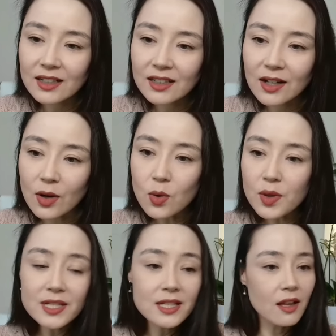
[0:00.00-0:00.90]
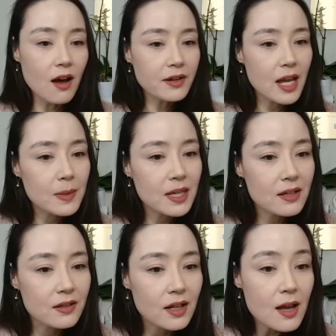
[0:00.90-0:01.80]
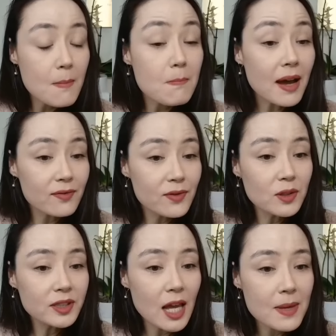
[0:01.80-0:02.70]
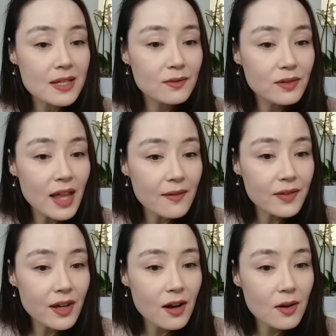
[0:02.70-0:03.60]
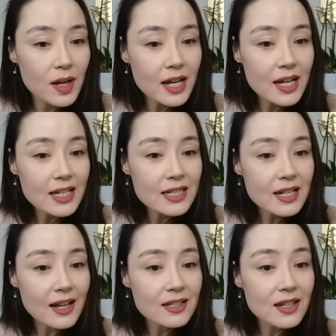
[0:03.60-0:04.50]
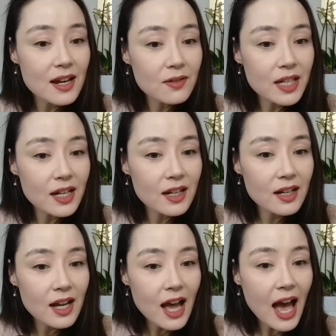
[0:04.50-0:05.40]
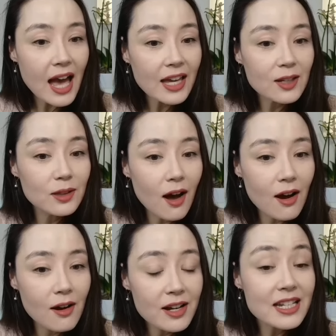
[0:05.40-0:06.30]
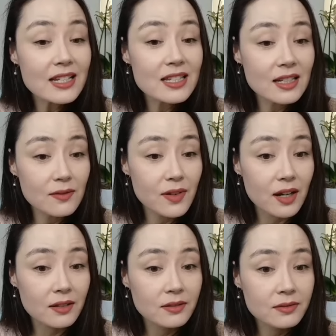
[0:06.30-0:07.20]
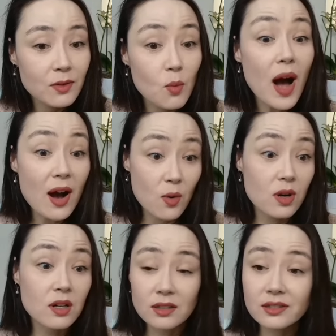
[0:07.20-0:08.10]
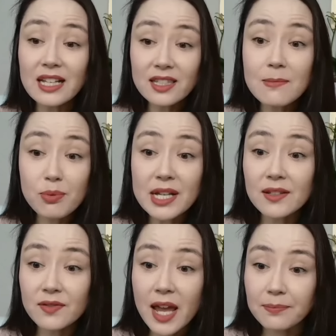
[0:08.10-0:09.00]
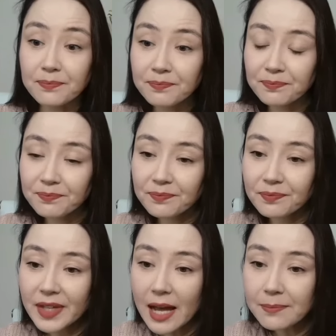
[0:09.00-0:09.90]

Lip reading: Oh, this is a long name here. My full name is Flavio Teixeira Aguilar da Silva. Wow, that's an impressive name. Yep.